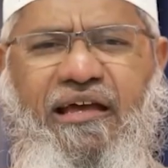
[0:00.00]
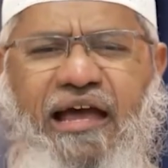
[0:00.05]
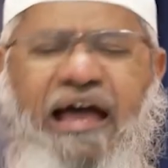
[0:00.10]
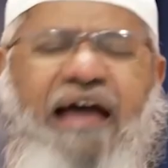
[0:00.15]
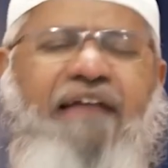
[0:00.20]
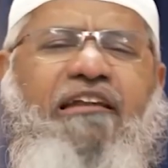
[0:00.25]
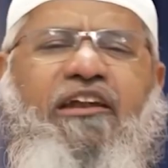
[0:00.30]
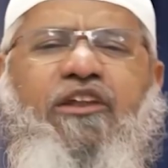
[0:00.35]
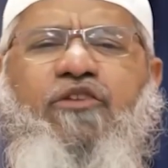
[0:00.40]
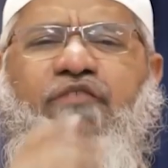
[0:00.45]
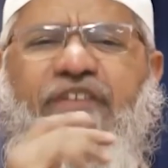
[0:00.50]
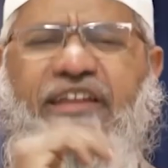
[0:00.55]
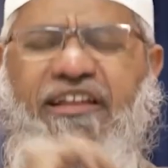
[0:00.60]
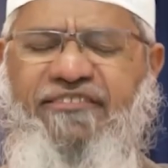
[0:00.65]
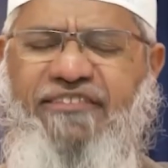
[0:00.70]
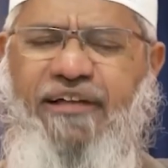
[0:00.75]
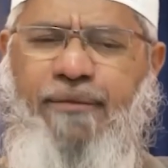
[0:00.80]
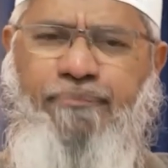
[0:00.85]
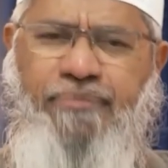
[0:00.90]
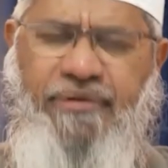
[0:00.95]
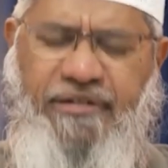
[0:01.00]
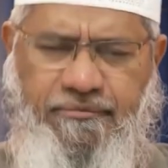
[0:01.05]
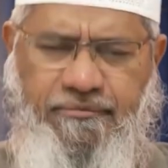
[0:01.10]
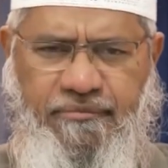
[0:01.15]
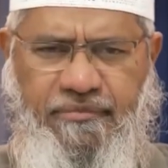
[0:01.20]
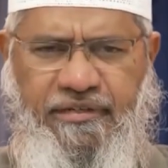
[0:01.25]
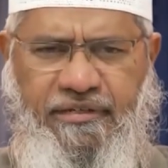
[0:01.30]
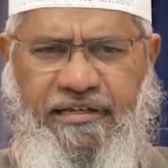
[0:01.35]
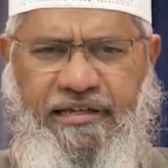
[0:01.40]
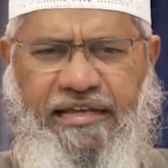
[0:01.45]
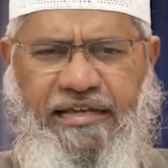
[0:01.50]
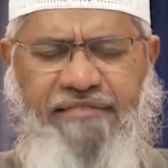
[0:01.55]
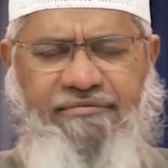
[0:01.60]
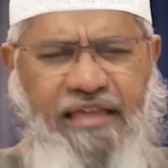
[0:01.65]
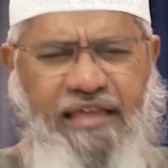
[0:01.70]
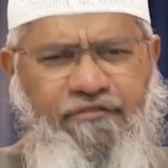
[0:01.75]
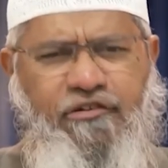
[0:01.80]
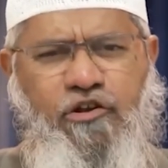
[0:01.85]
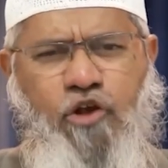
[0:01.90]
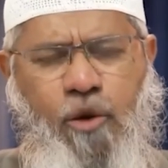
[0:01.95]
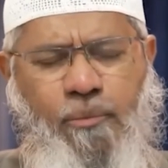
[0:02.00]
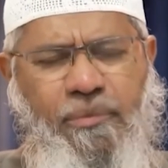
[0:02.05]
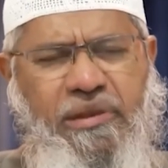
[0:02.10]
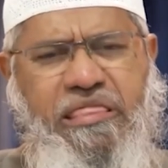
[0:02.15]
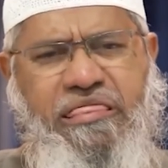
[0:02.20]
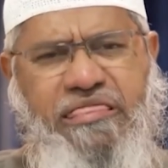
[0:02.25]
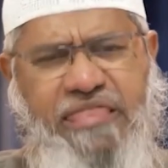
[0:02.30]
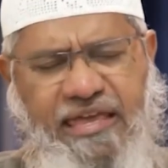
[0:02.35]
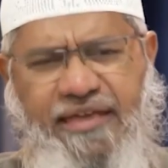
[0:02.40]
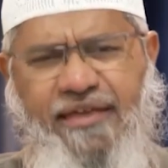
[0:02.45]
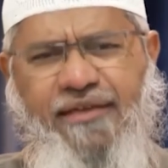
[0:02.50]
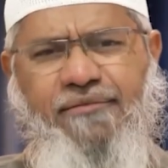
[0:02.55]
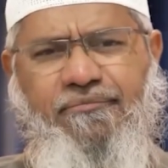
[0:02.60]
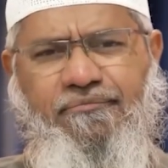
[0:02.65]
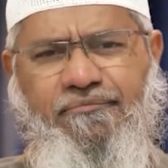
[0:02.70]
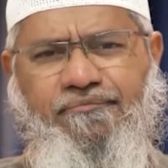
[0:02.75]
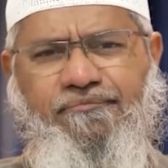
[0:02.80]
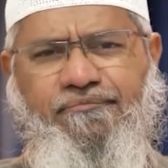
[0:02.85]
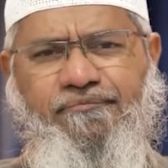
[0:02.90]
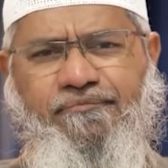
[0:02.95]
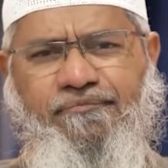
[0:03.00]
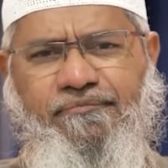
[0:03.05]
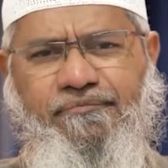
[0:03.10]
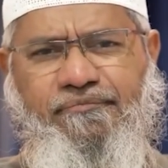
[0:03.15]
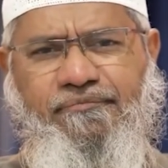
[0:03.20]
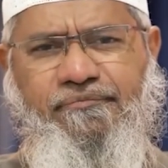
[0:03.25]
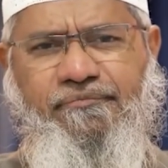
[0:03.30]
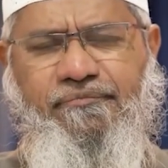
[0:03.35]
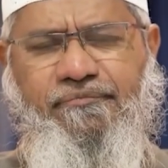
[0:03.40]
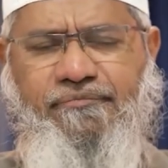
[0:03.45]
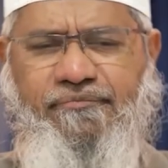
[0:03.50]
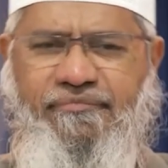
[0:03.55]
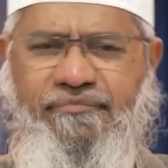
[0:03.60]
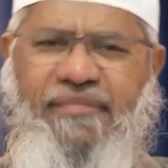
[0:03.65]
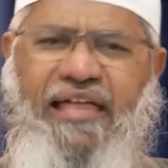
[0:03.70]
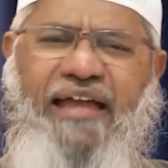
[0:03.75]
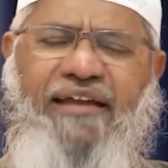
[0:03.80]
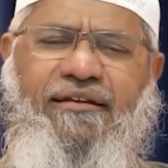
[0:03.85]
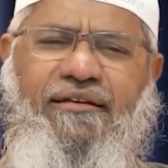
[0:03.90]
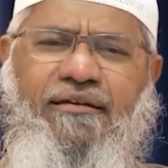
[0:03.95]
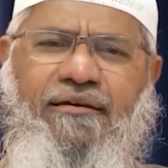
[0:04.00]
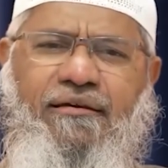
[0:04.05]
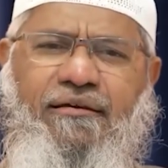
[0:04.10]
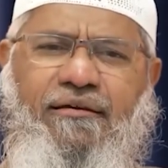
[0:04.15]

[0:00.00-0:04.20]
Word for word: I'll let you give an example that we normally say that